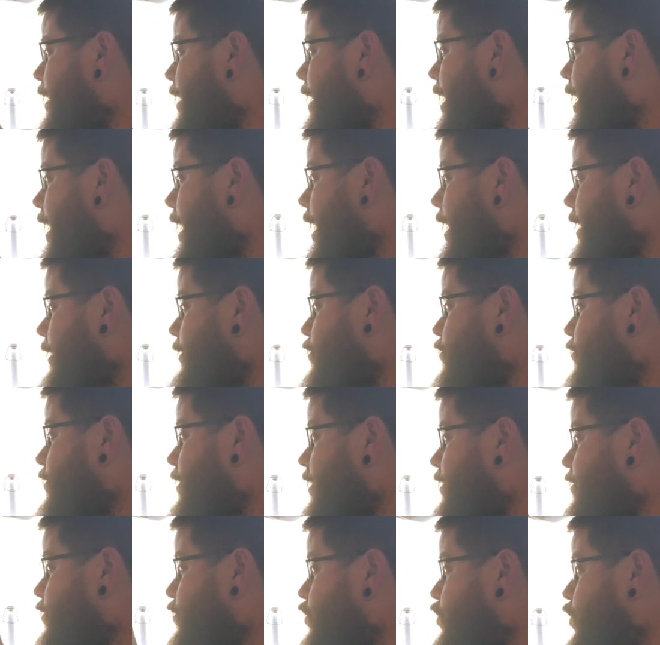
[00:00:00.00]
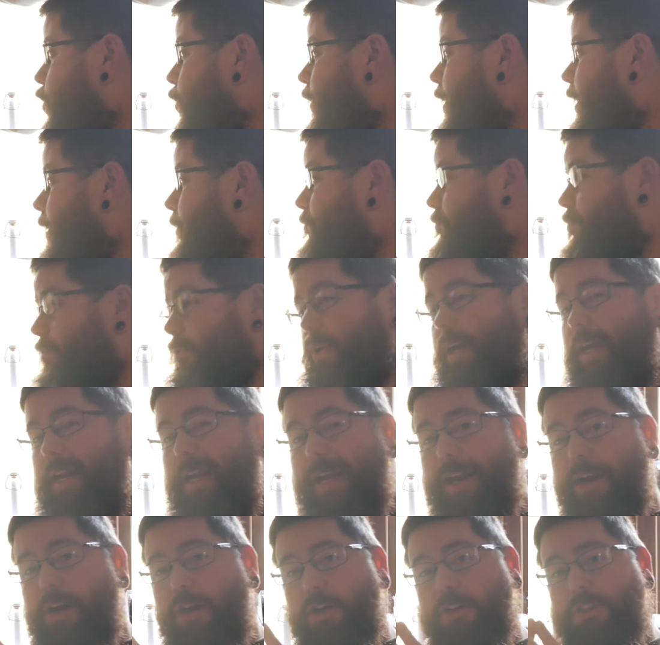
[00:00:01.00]
You can join
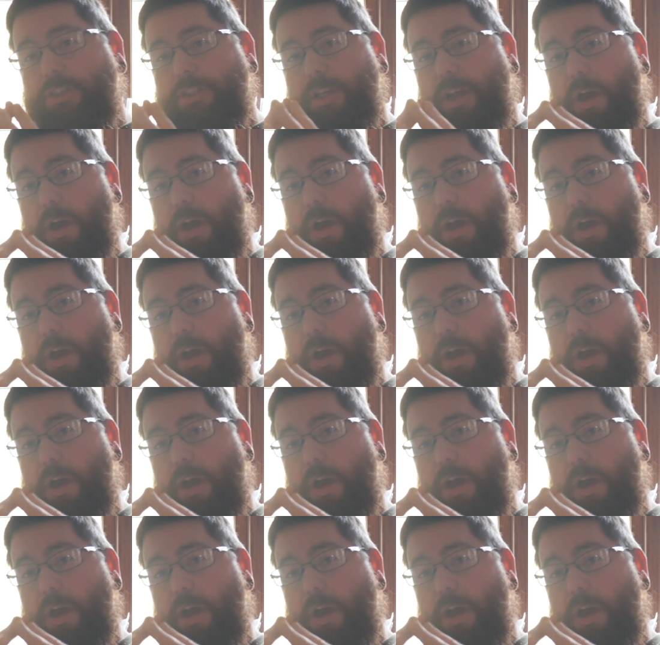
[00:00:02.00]
breeders'